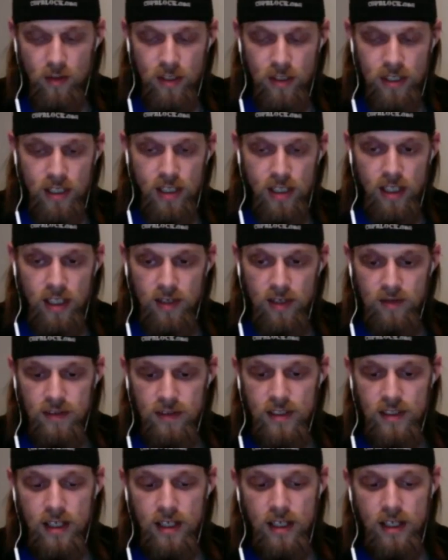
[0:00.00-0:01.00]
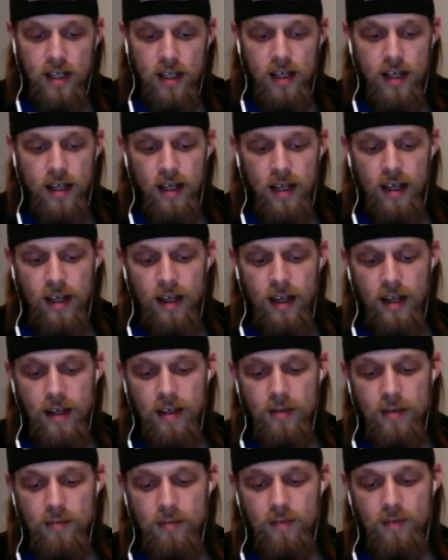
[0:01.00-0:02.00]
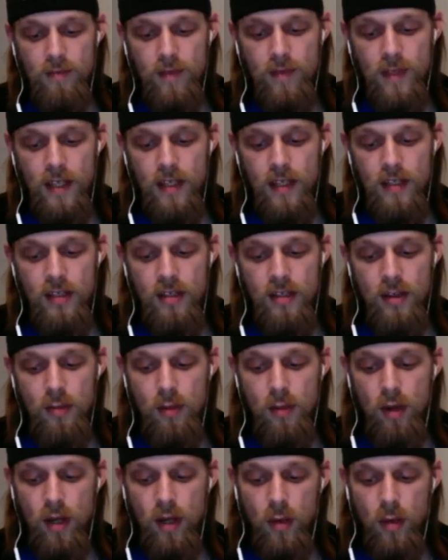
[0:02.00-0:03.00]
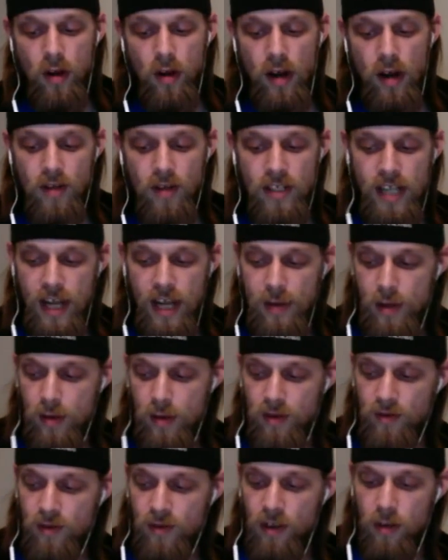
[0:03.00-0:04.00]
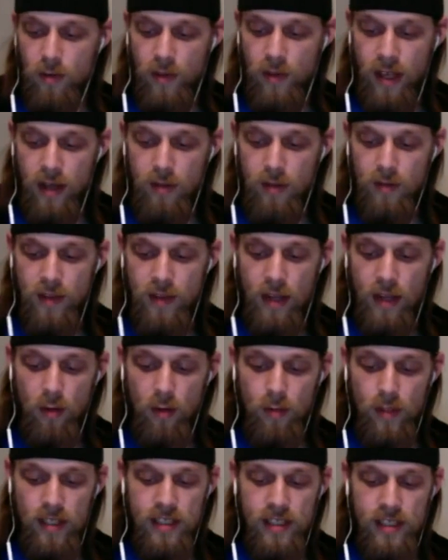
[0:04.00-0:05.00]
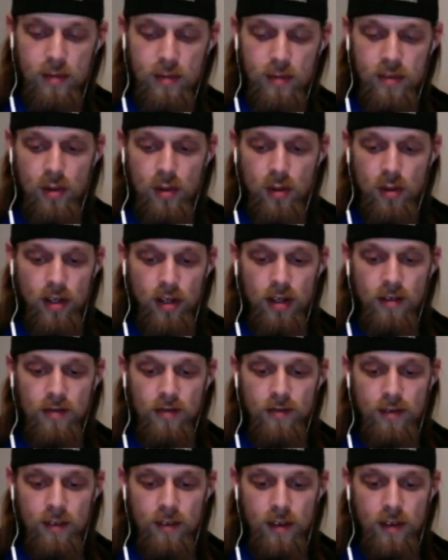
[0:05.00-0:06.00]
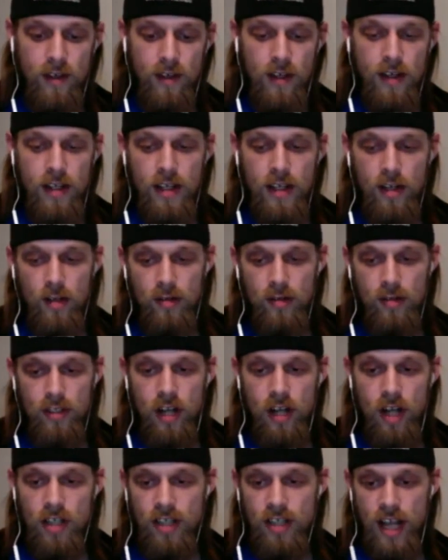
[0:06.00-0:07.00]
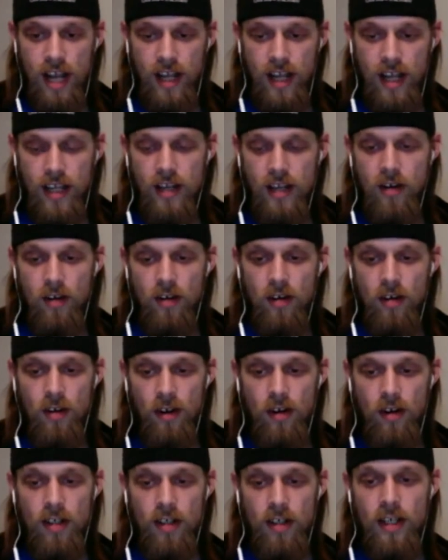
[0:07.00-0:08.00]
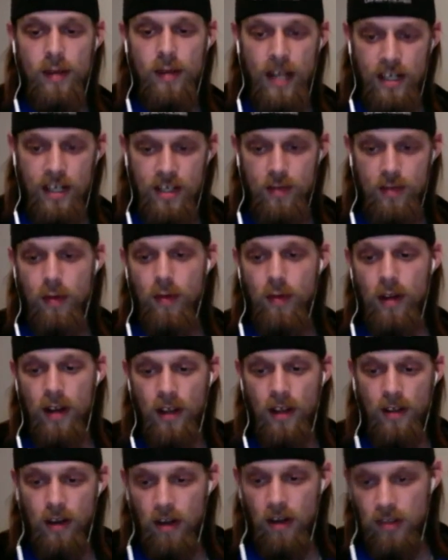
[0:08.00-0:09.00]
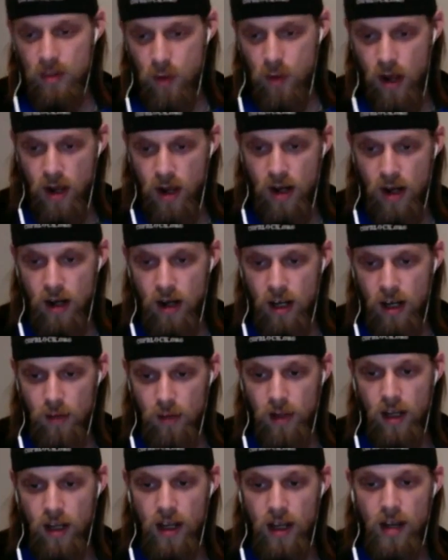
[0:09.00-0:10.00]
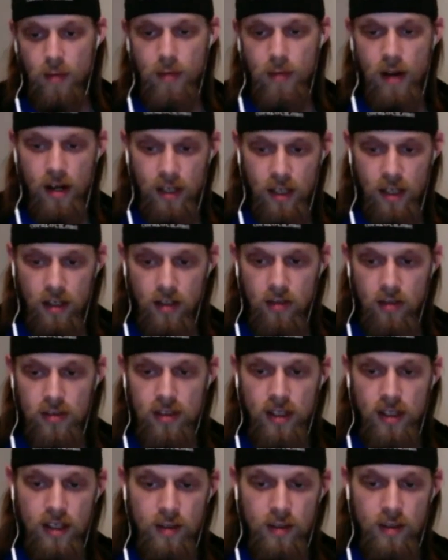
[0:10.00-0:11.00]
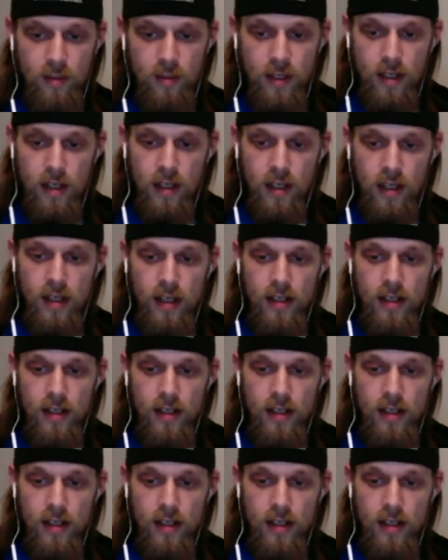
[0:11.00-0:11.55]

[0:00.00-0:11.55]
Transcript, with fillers: in, in which he lives, um, to the point where every time he would film them, there would be some sort of you know jaw jacking or, or intimidation. Another squad car coming up, parking close to him,